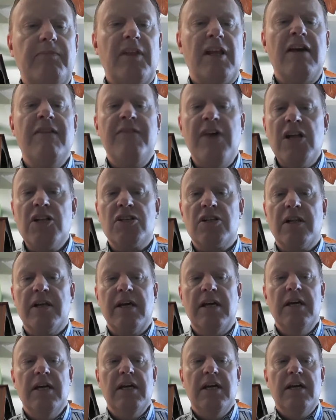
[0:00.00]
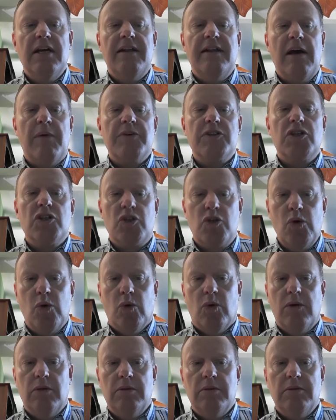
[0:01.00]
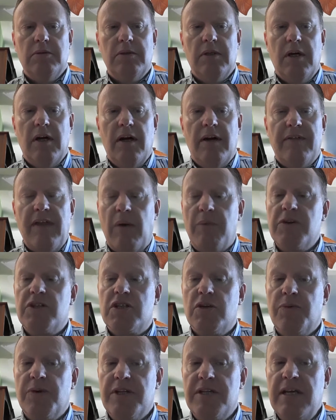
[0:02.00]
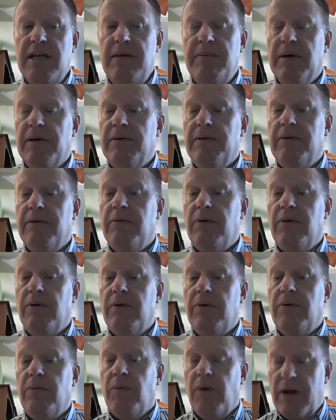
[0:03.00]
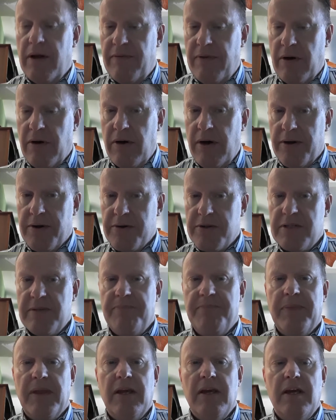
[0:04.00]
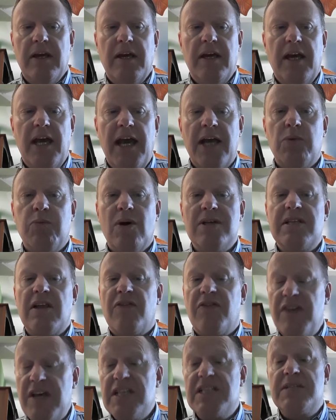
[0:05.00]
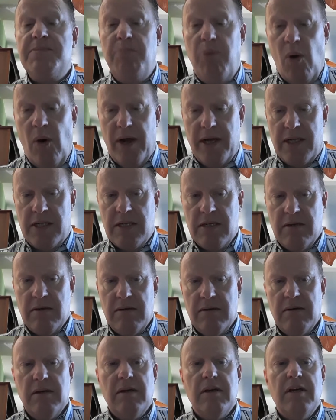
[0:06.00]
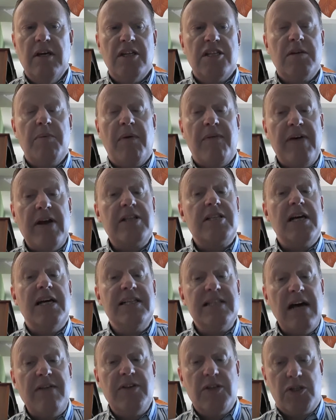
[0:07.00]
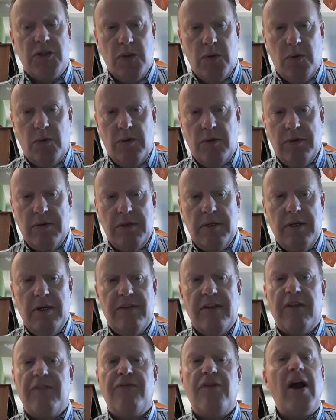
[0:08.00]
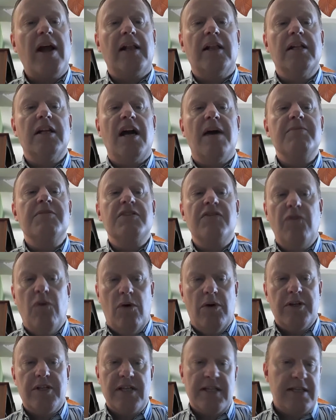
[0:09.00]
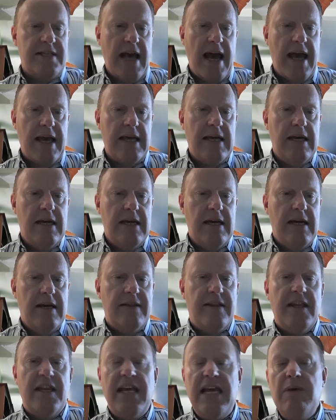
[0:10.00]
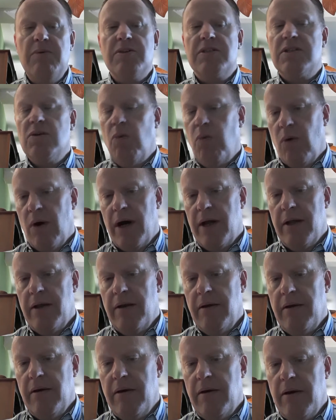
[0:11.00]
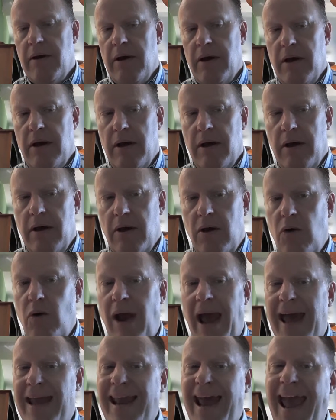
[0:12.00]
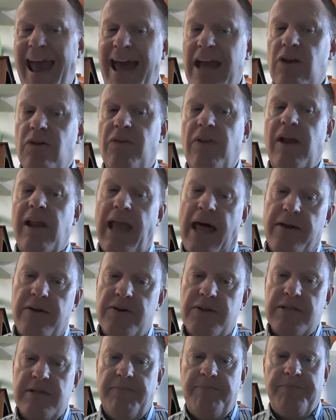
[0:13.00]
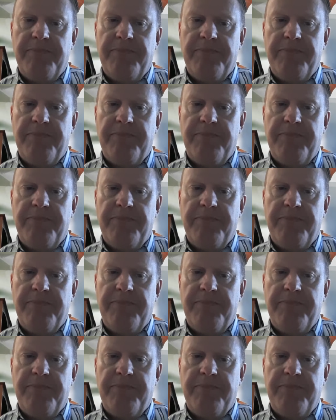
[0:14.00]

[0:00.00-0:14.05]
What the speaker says: Eventually, there was a duel that was to redeem one of their honors. It was at this point, to prevent another duel, that Franklin comes forward to say that he was the one who had handled the letters.